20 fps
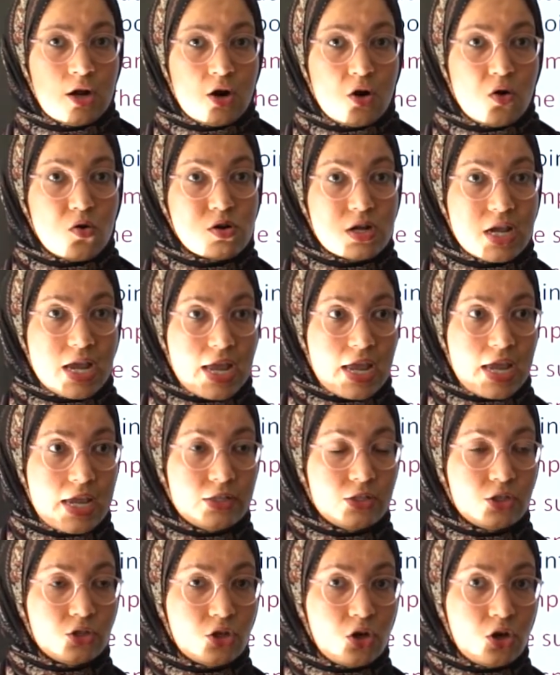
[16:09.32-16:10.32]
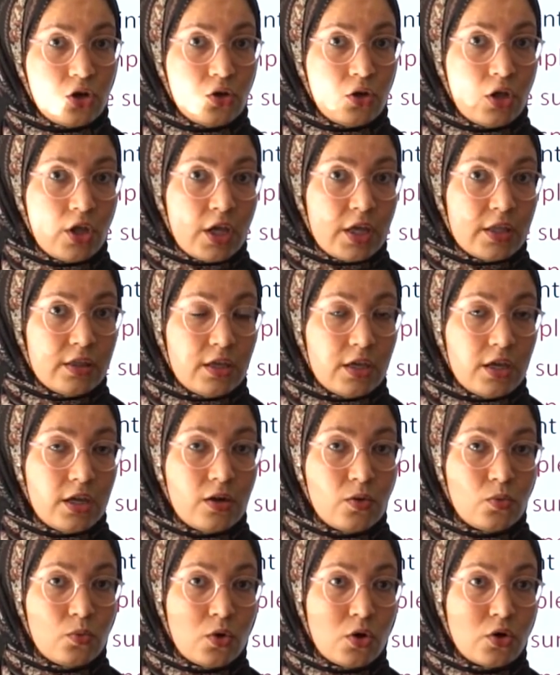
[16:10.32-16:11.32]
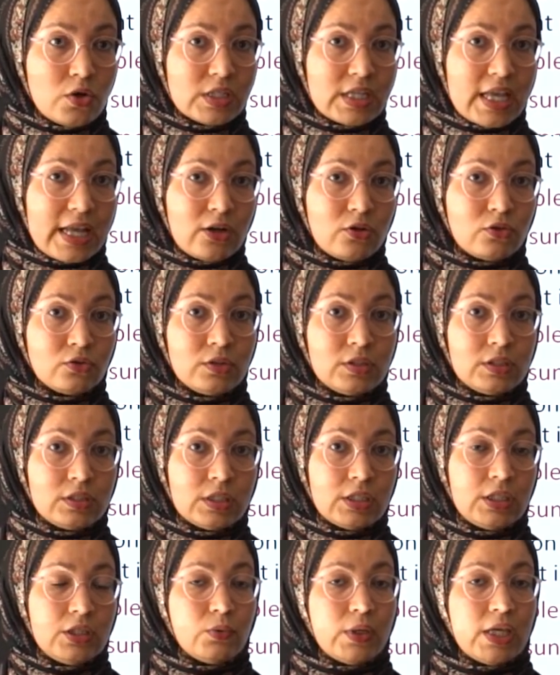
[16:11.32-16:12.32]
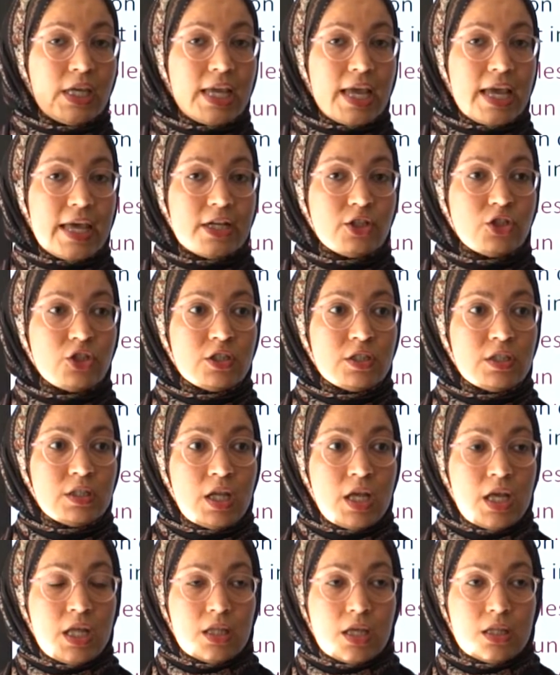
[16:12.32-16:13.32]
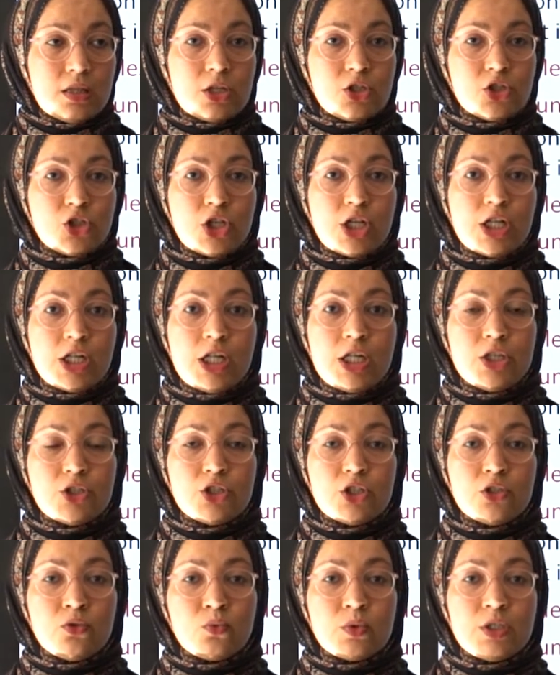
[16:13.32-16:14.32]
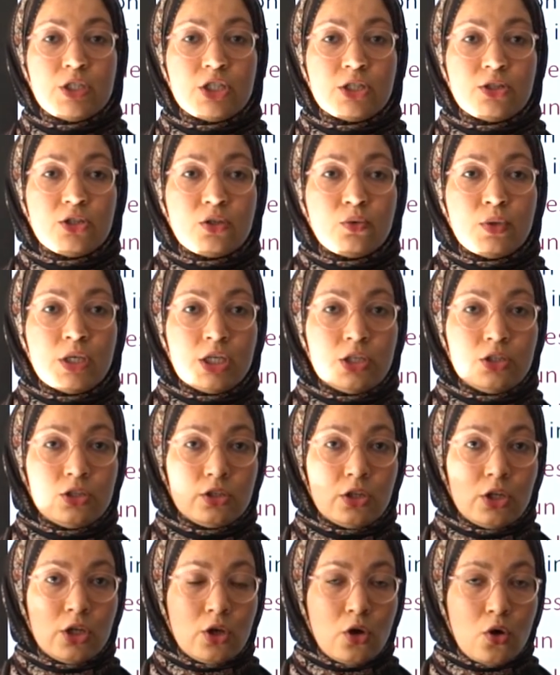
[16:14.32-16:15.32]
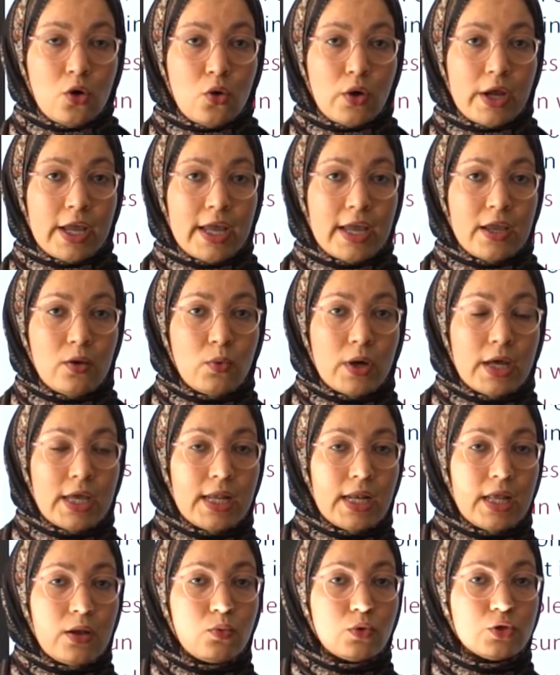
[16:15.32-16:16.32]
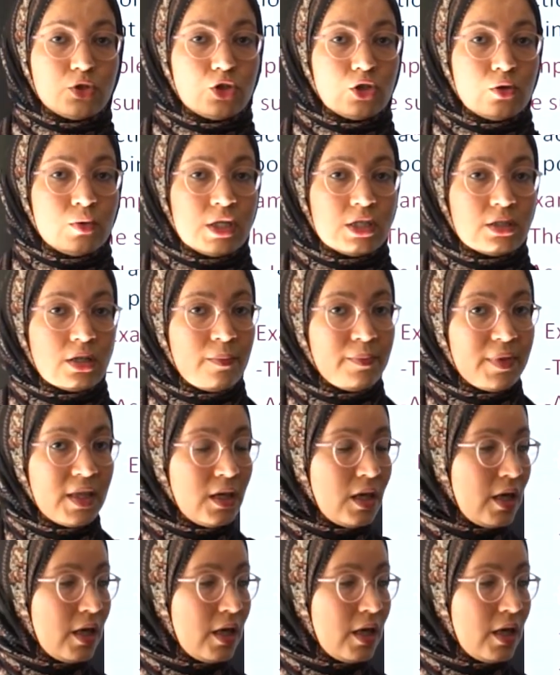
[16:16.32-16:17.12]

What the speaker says: Okay, so there was a continuing action that the children were doing, okay, while I was doing something